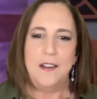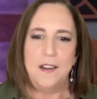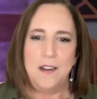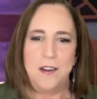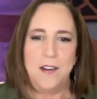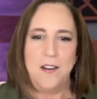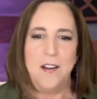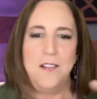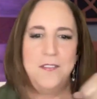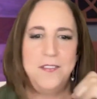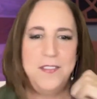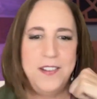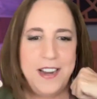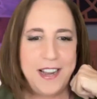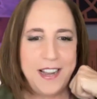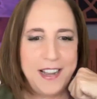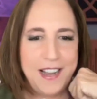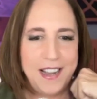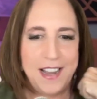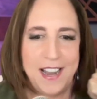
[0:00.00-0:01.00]
All
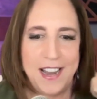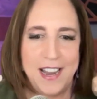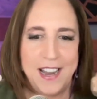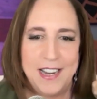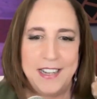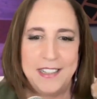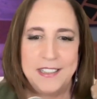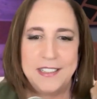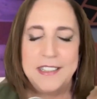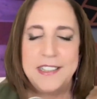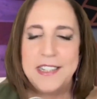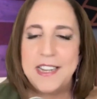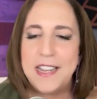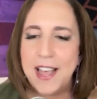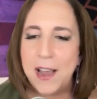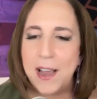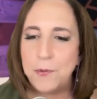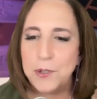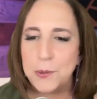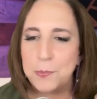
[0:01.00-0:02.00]
right. See,
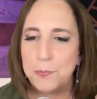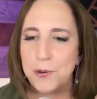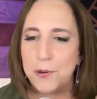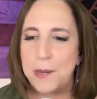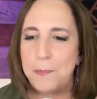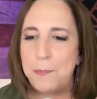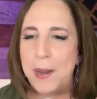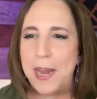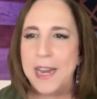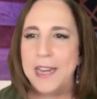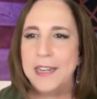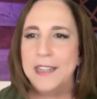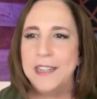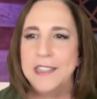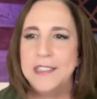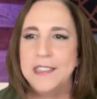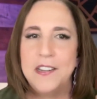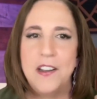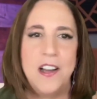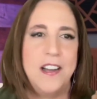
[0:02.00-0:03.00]
that was pretty
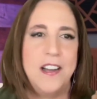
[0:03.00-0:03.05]
painless, right. Huh?